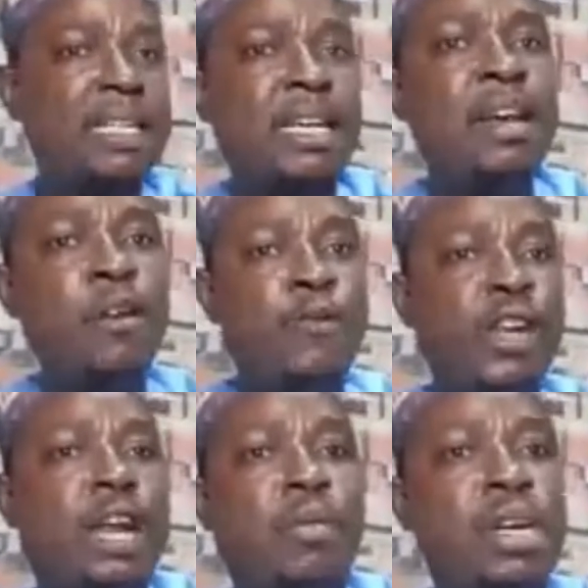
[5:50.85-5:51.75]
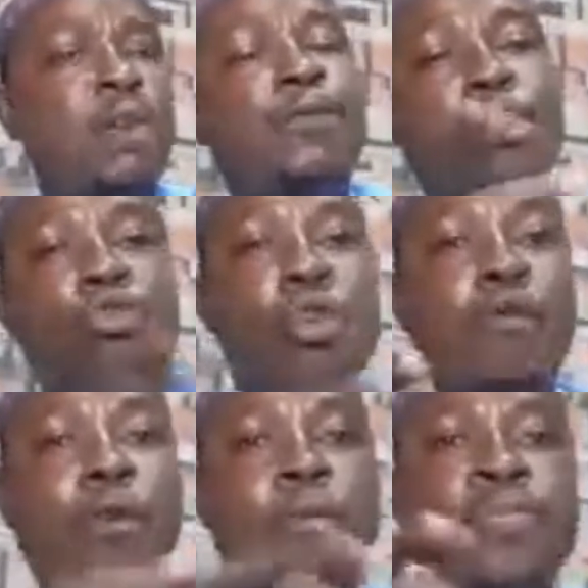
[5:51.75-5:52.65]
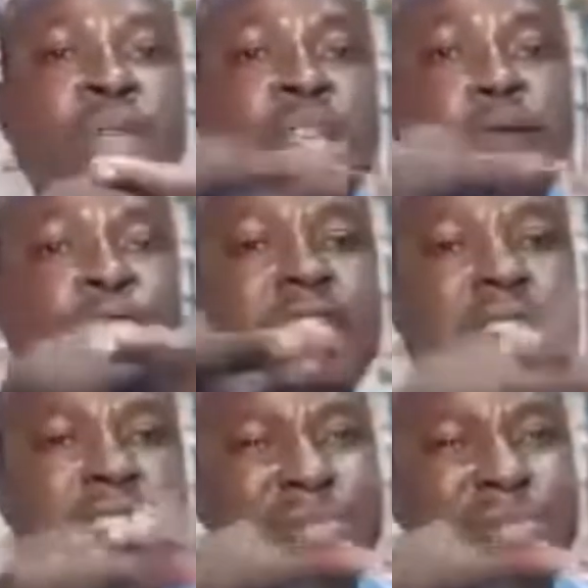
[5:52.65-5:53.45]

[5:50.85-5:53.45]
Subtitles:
ni Finland, but I'm going to solve differences.